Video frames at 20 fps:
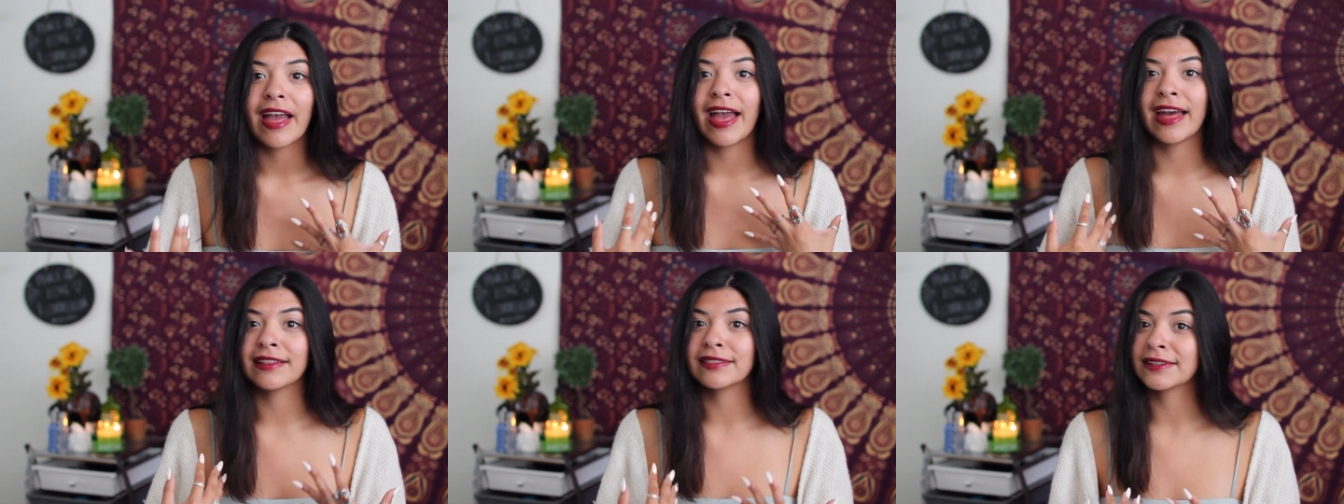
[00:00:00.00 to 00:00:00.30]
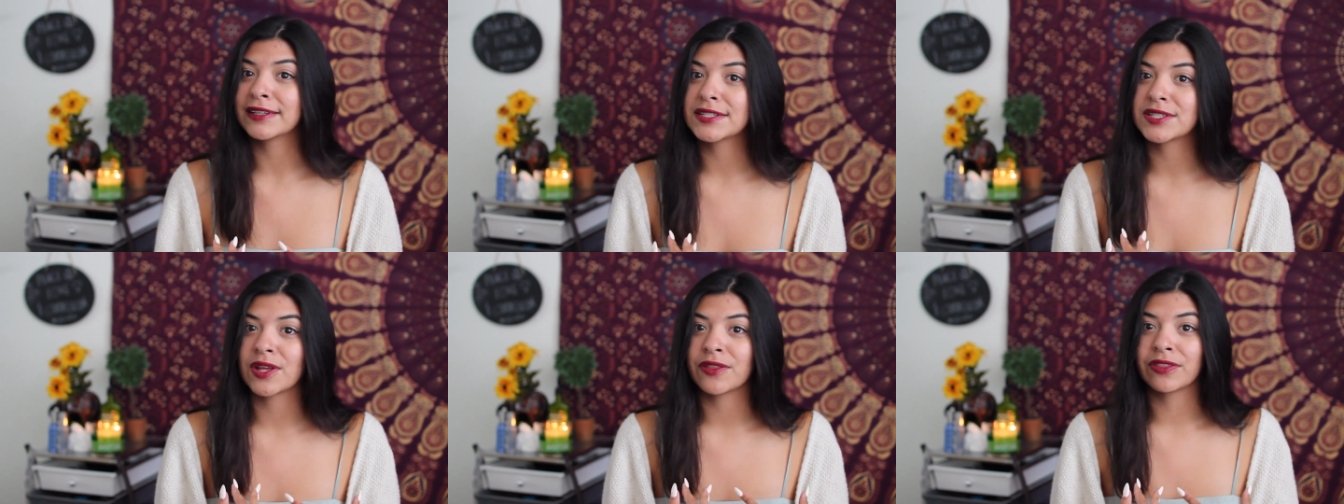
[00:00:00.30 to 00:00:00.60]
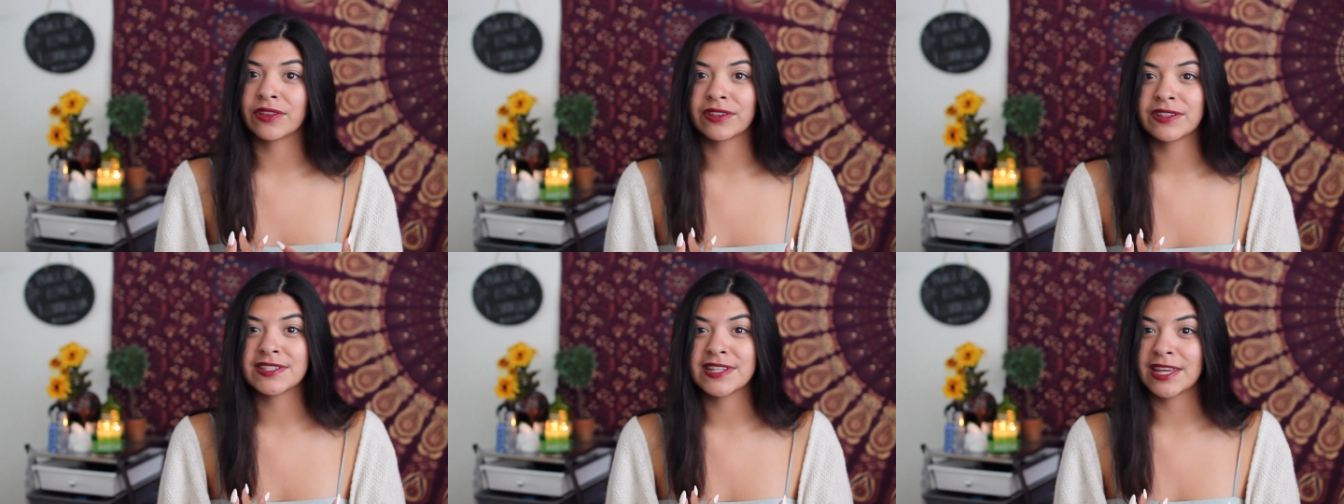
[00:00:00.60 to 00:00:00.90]
at least
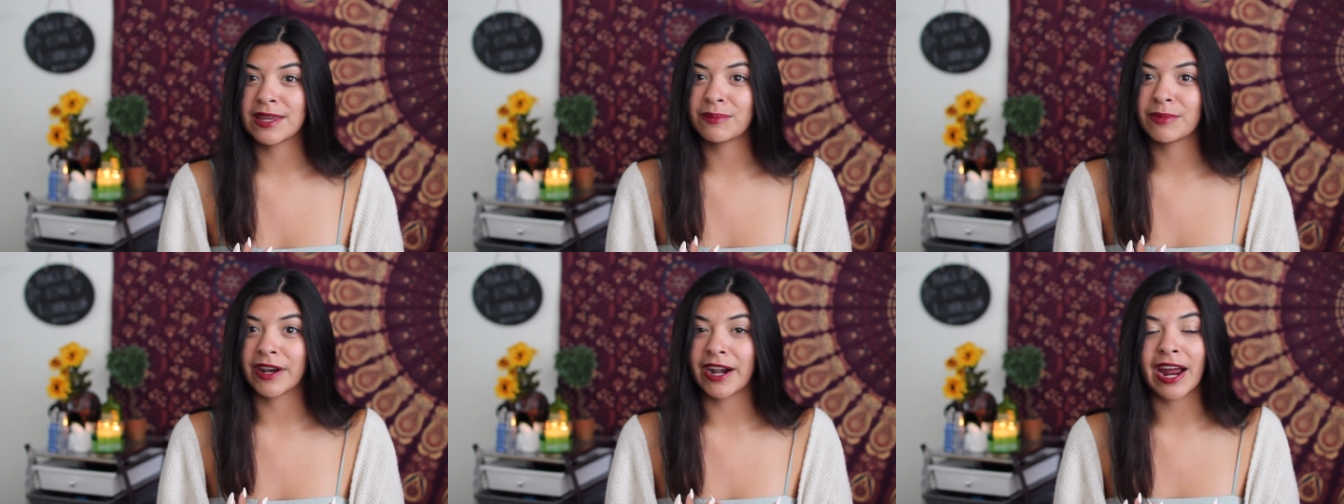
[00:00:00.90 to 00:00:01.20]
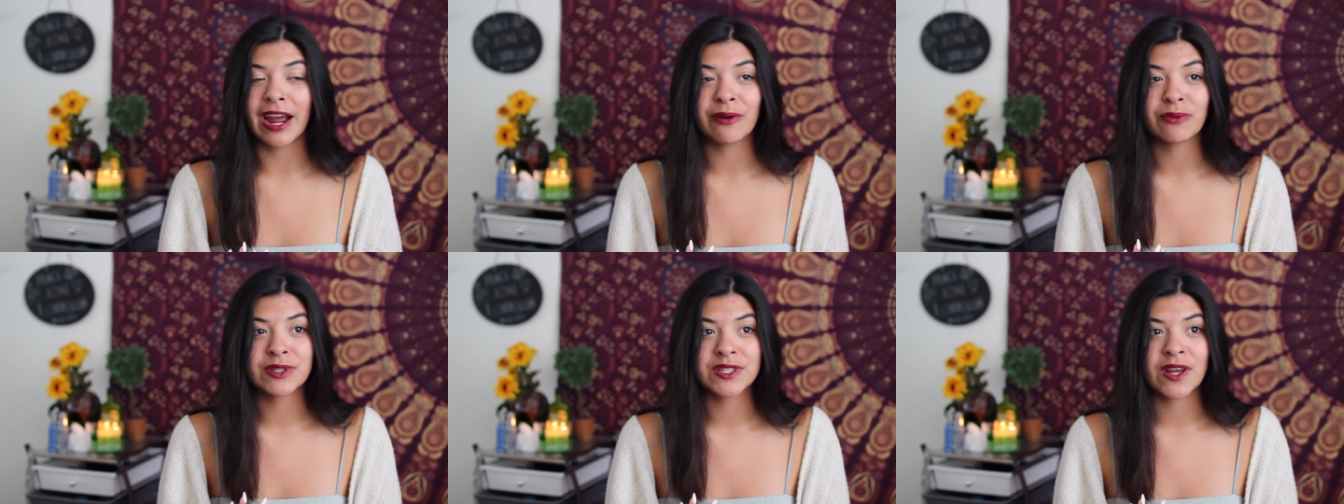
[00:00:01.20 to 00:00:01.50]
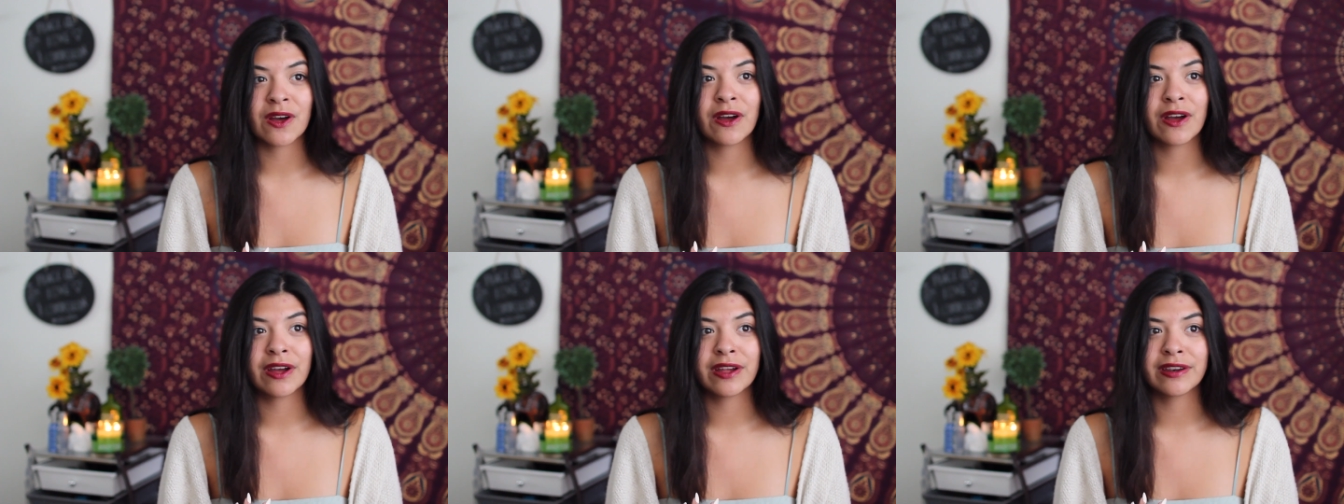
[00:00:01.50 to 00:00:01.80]
on the team that I was
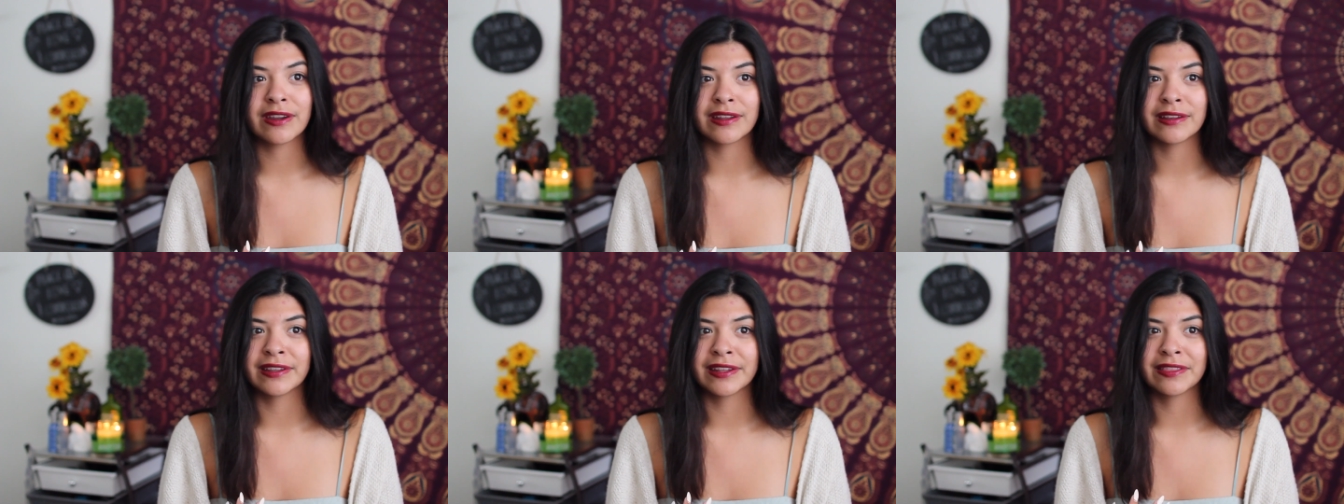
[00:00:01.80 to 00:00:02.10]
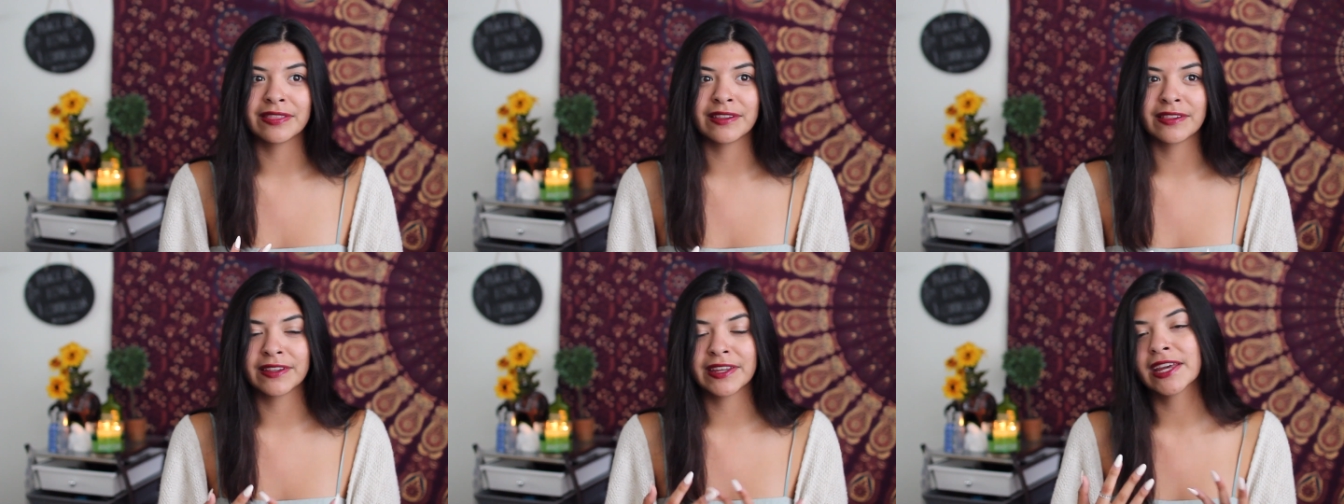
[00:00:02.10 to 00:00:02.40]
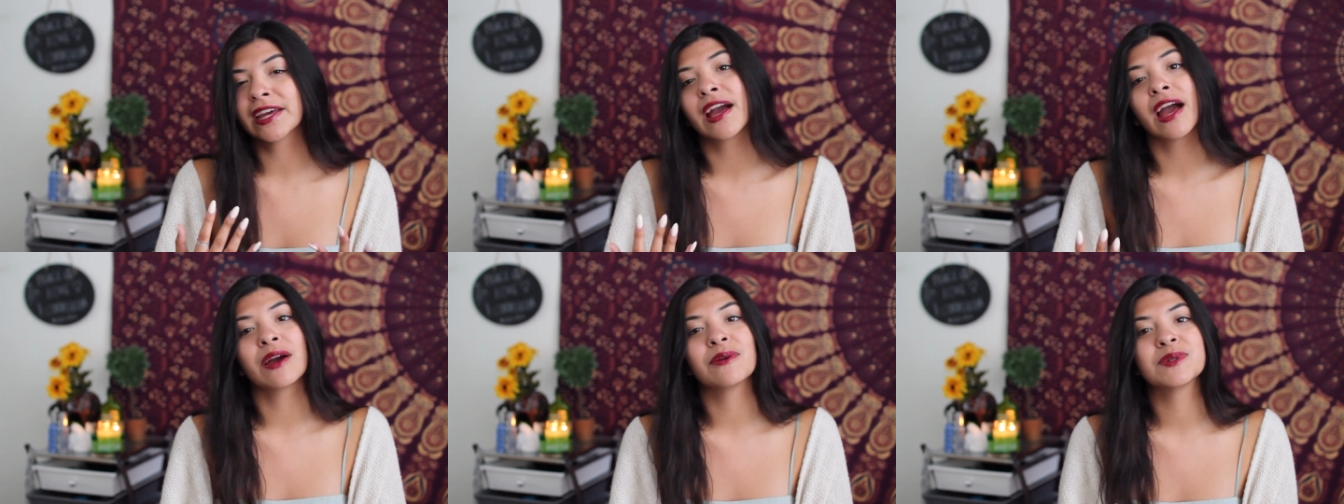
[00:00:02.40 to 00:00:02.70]
on and in the
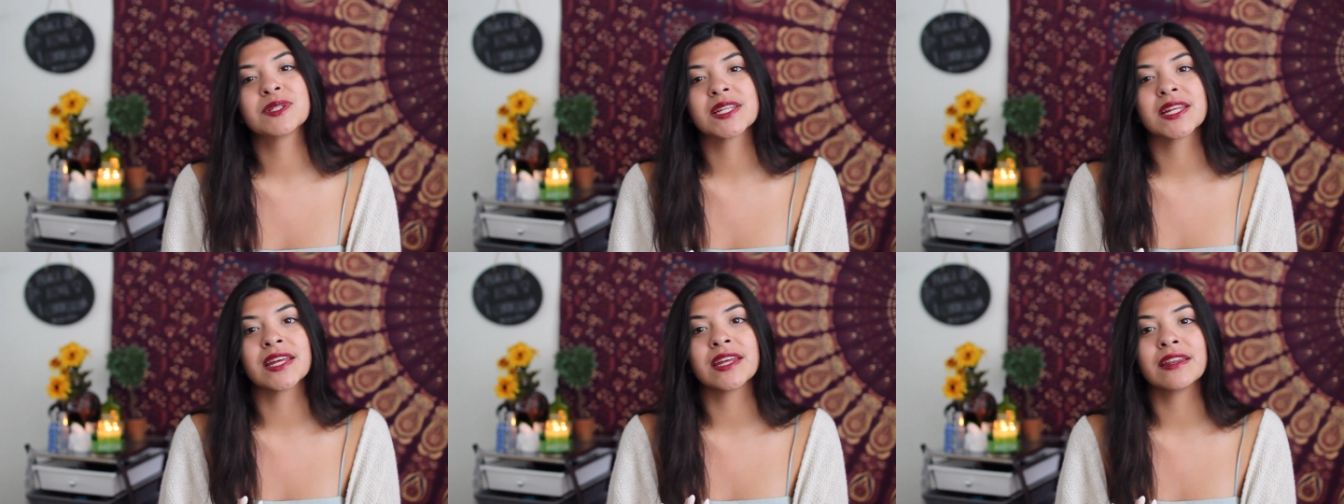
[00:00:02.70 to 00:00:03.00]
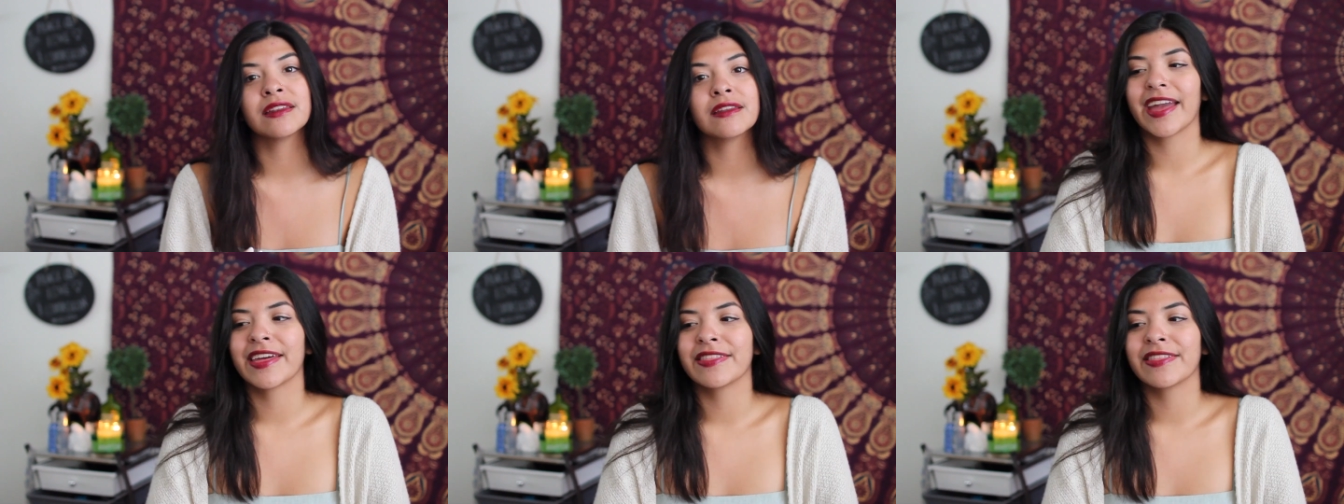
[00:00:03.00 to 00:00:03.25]
league I was in.